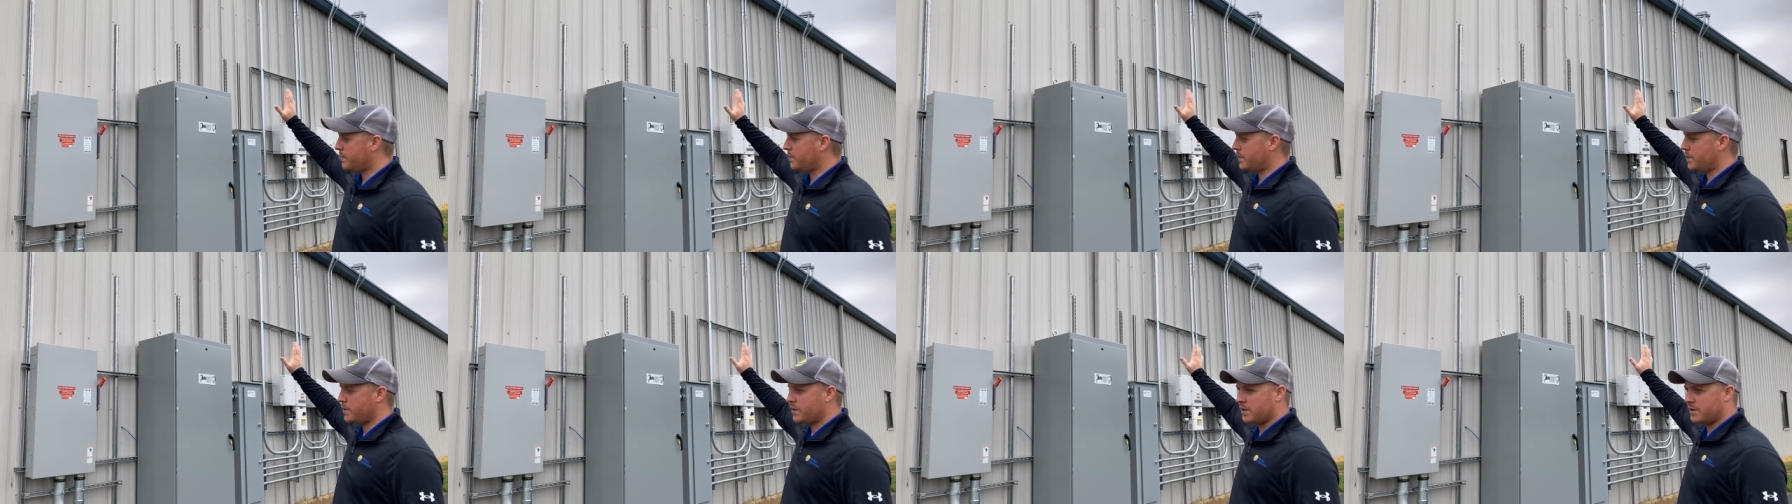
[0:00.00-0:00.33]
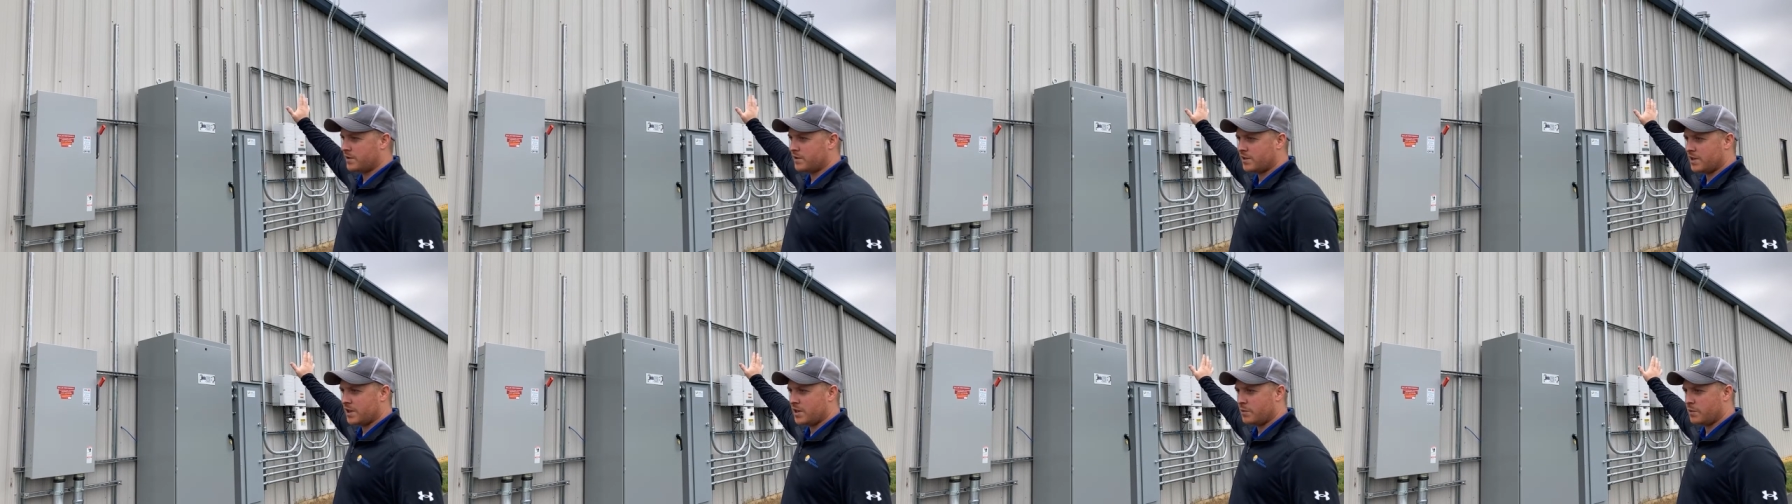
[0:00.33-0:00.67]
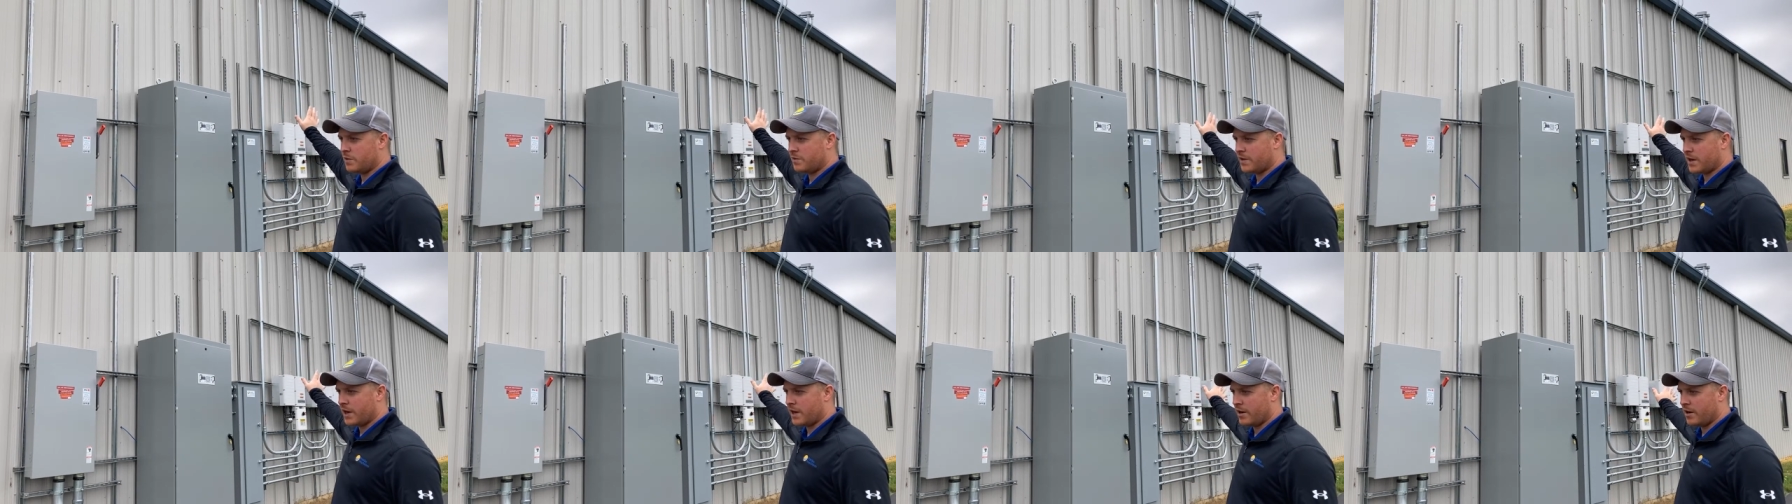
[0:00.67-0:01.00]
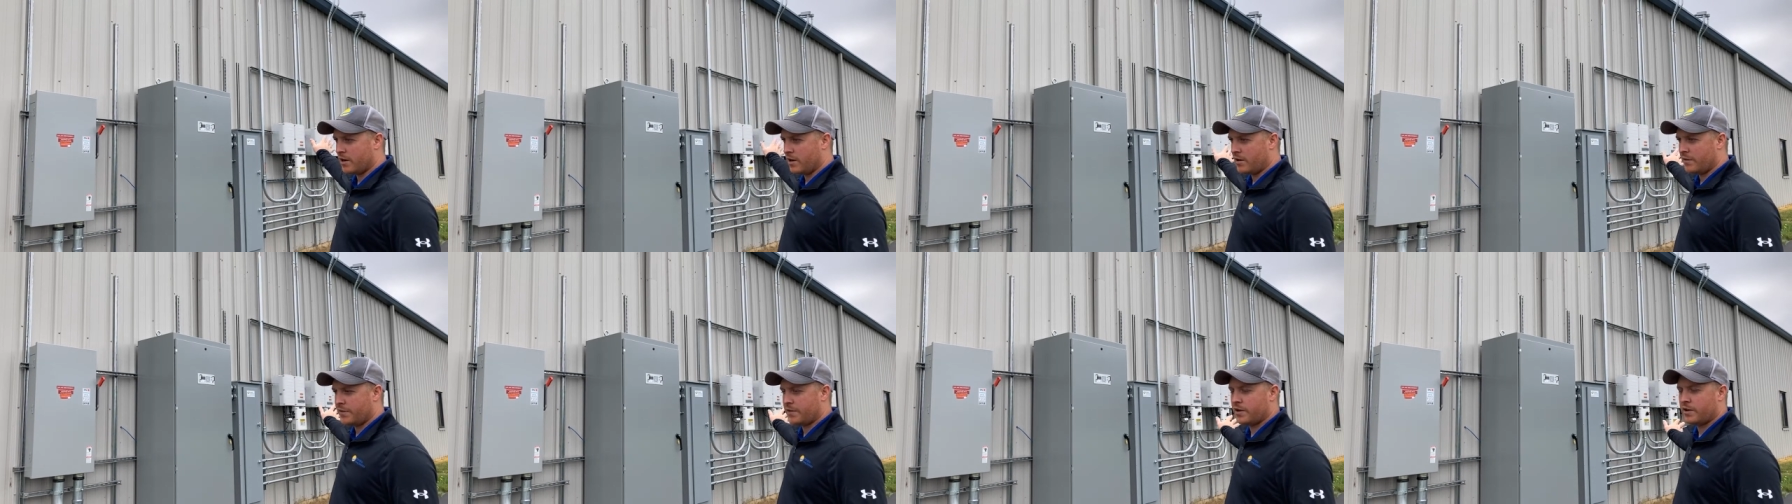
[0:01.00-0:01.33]
you can see we've got
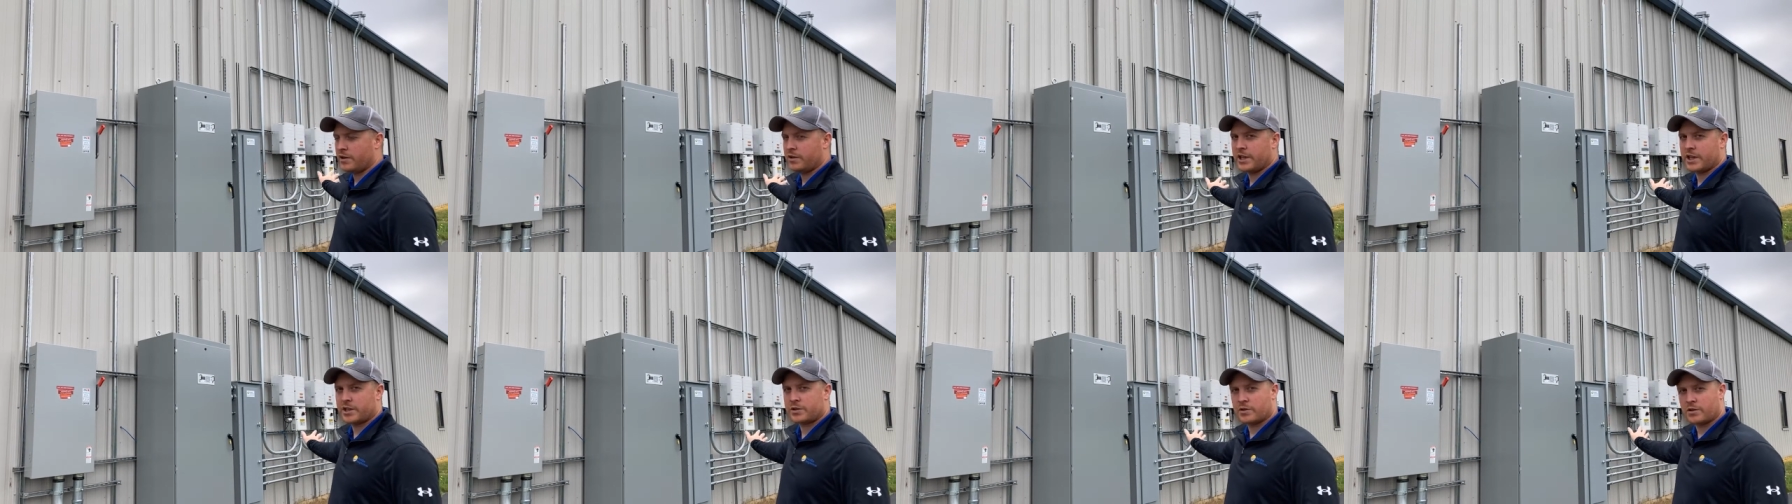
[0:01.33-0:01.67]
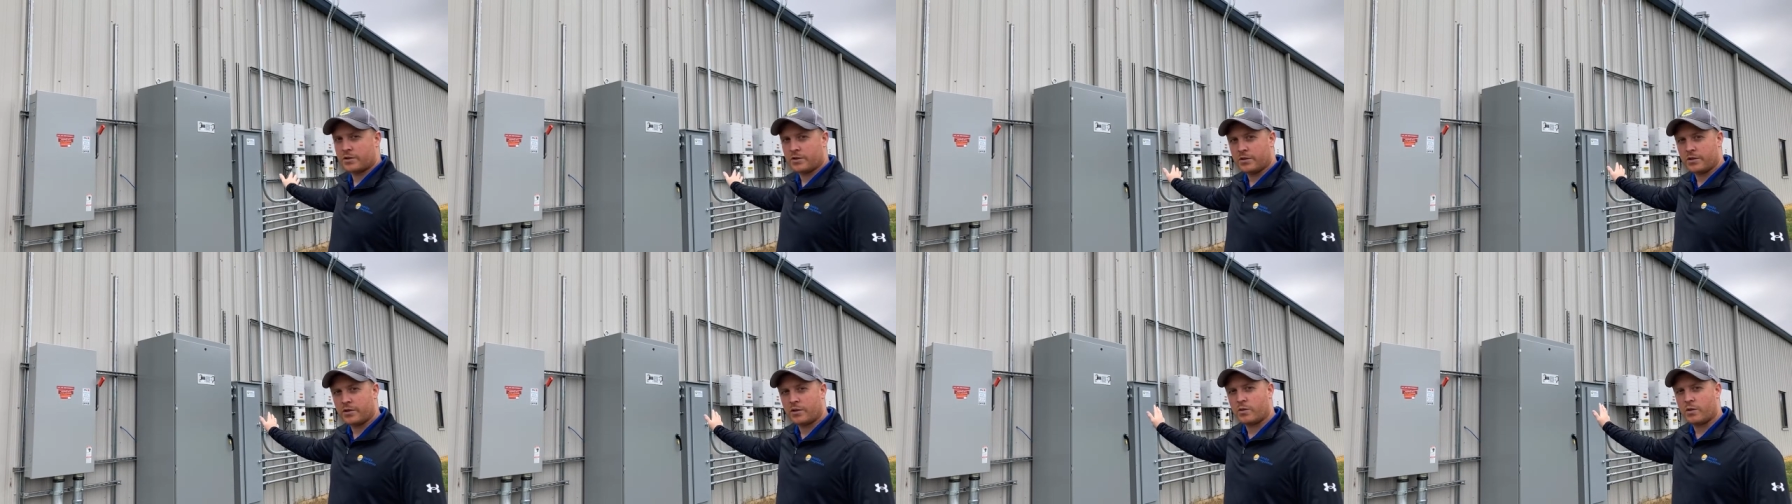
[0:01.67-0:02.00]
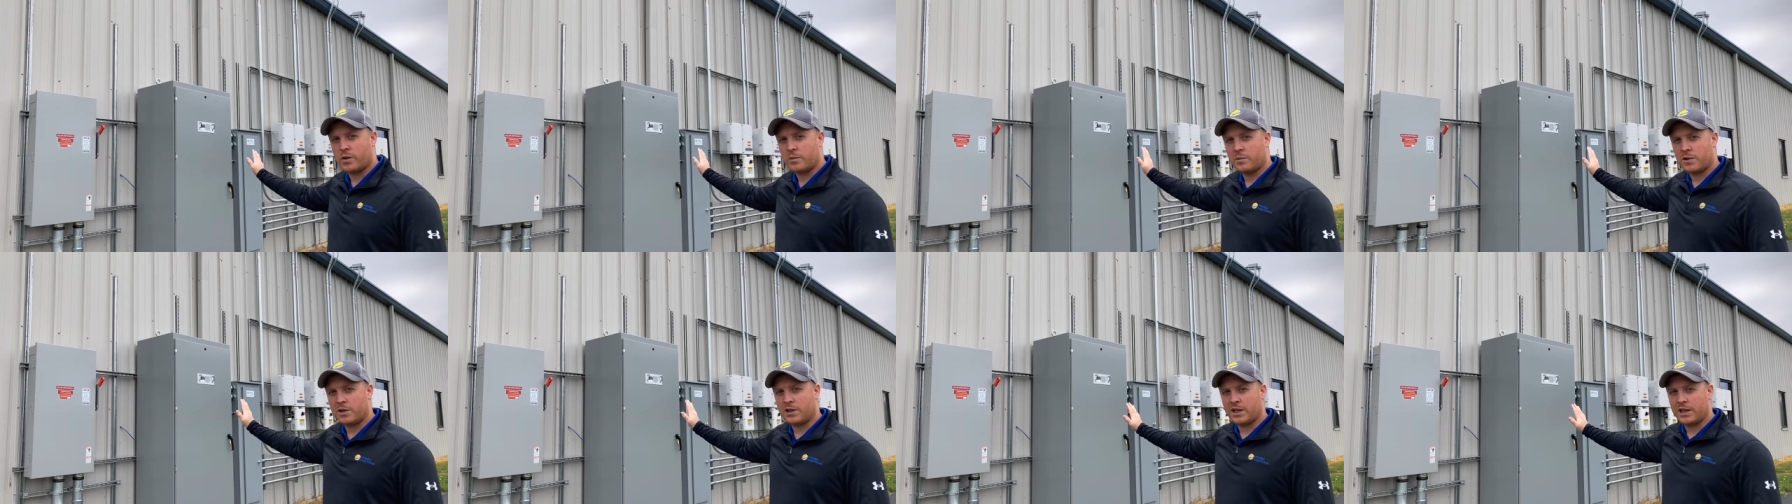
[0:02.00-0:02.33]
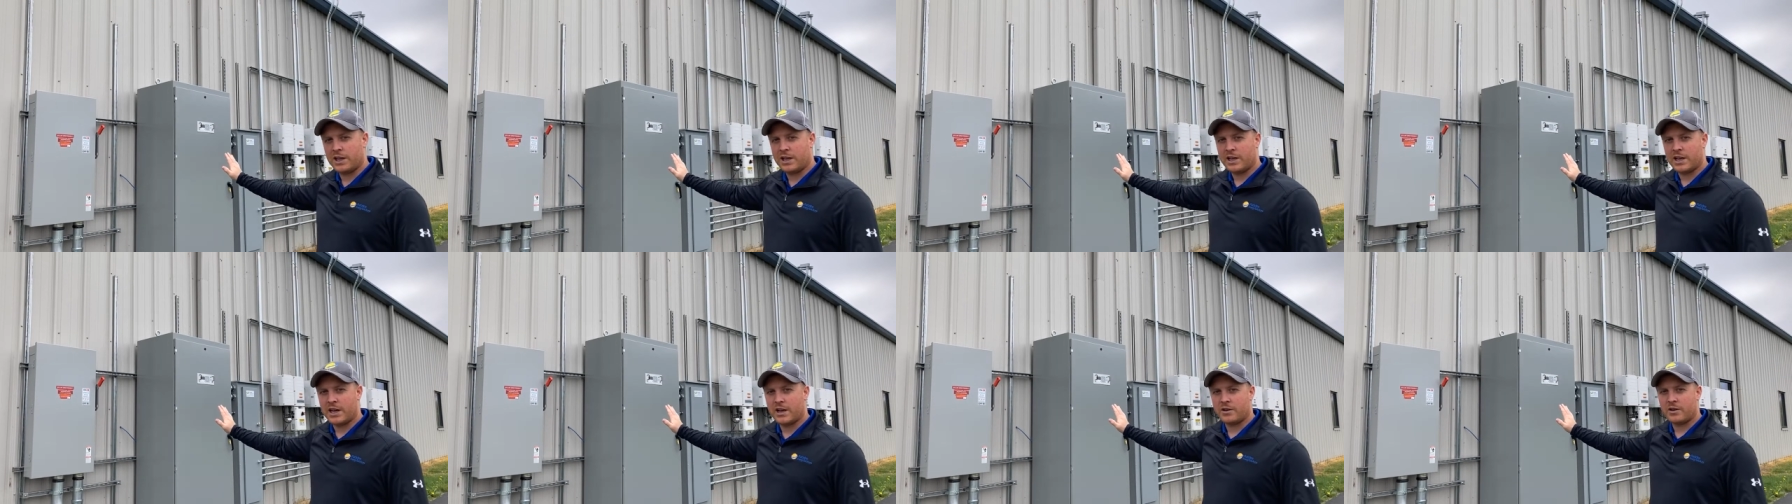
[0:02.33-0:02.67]
all of our electrical equipment
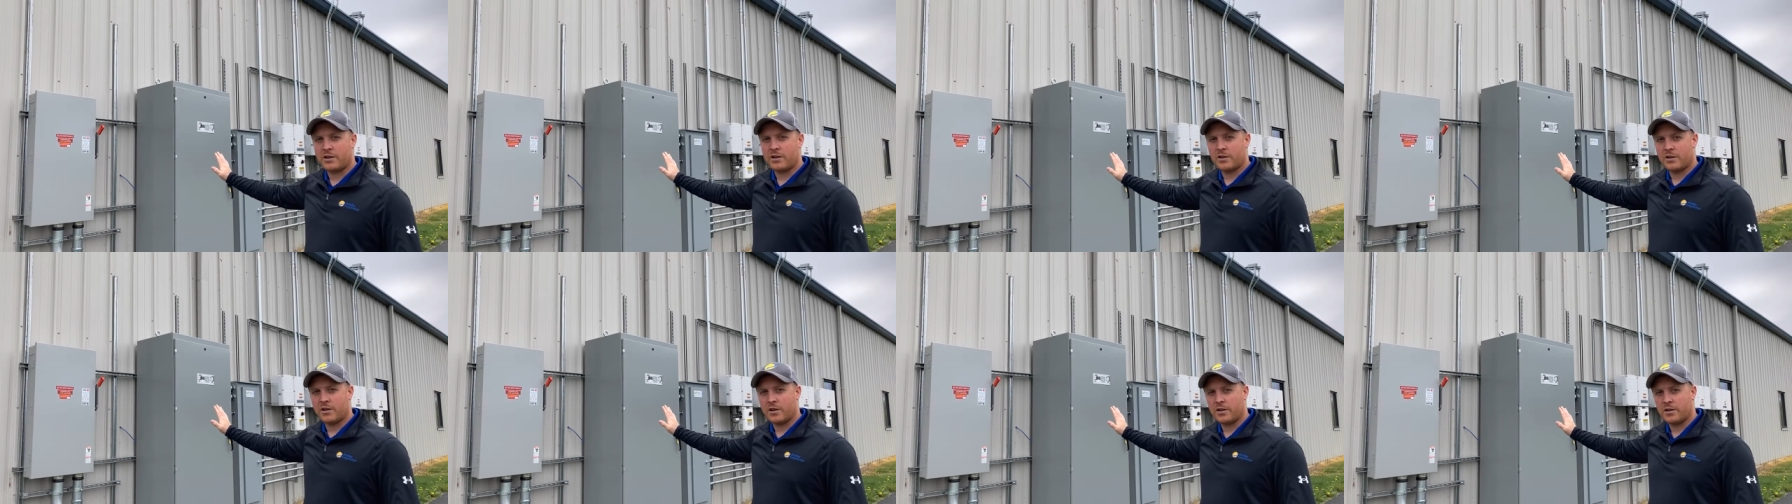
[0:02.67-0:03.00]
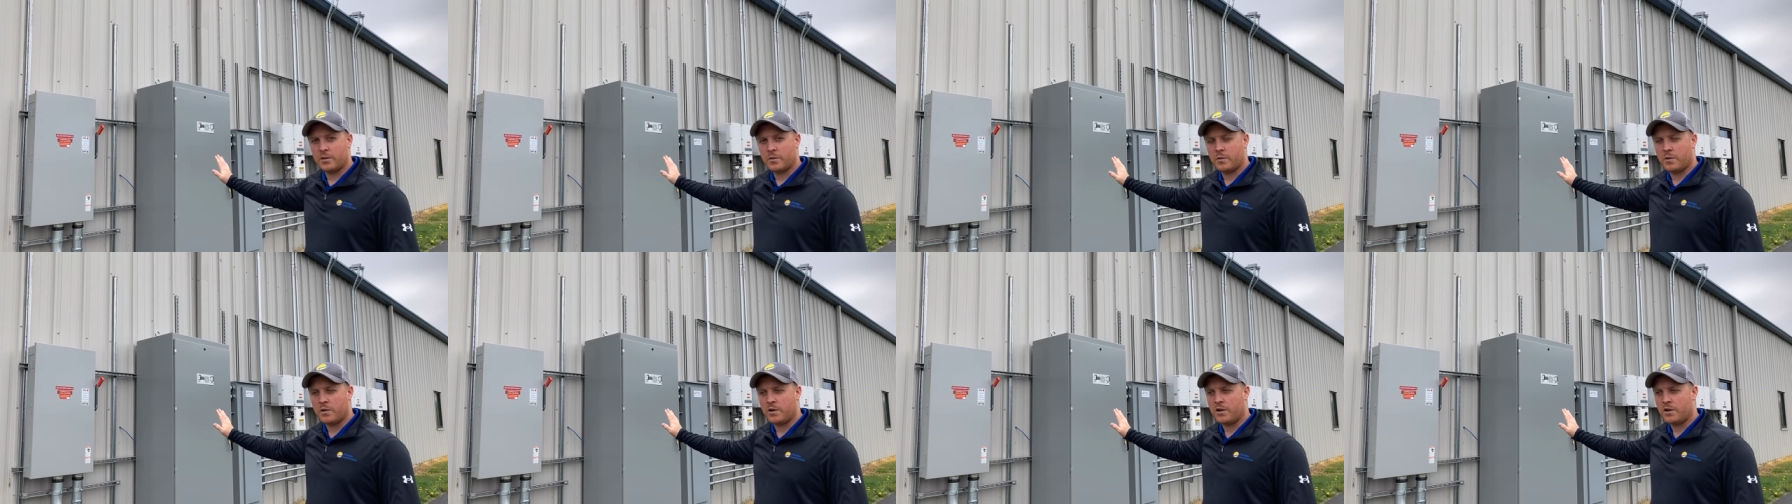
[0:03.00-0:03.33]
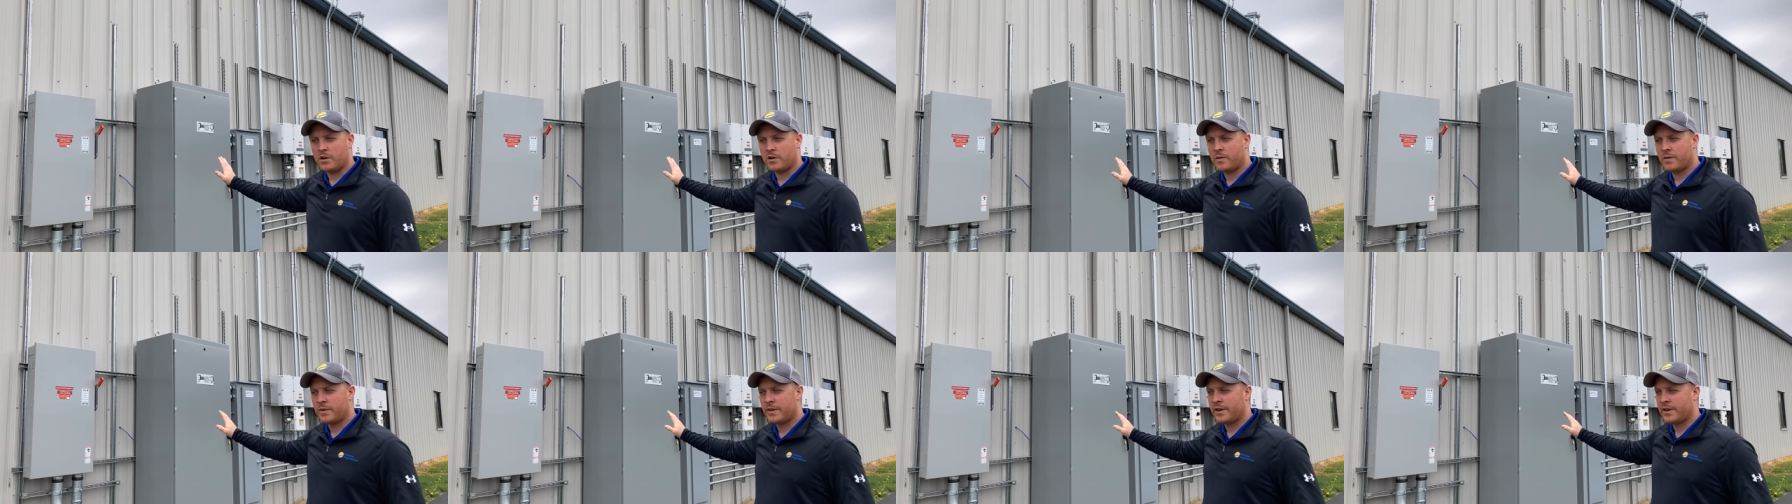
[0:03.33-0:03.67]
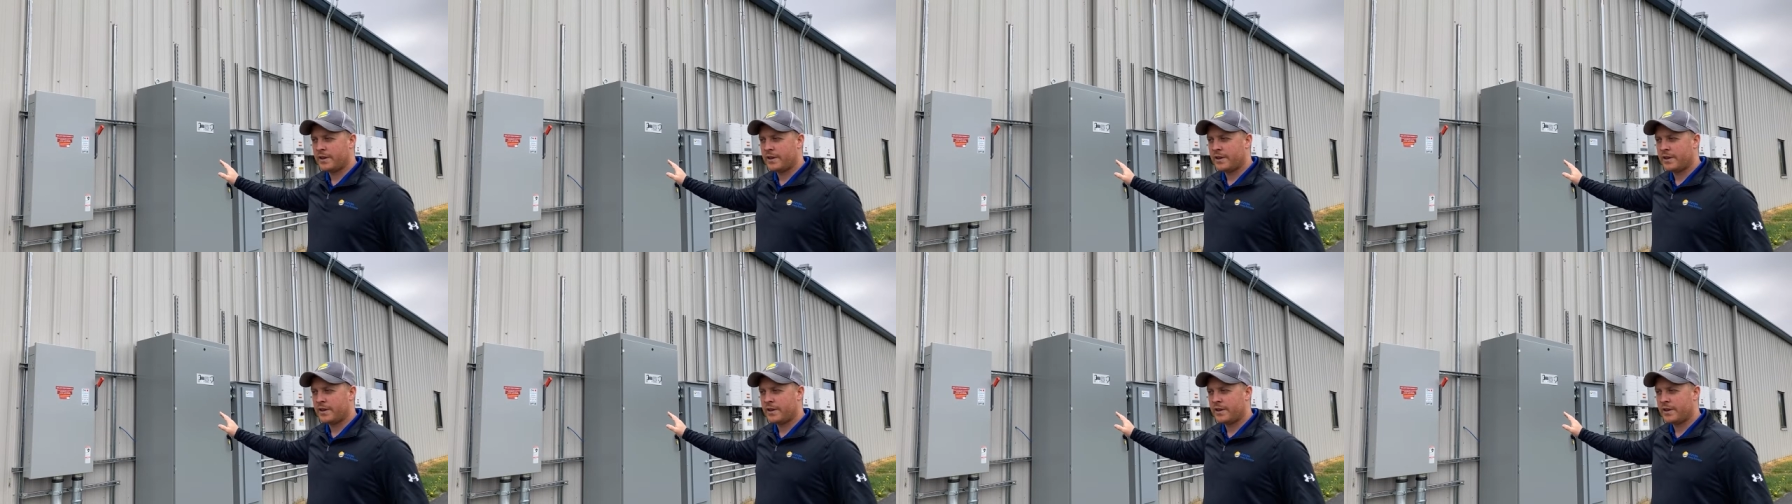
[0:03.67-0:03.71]
laid out here on the wall,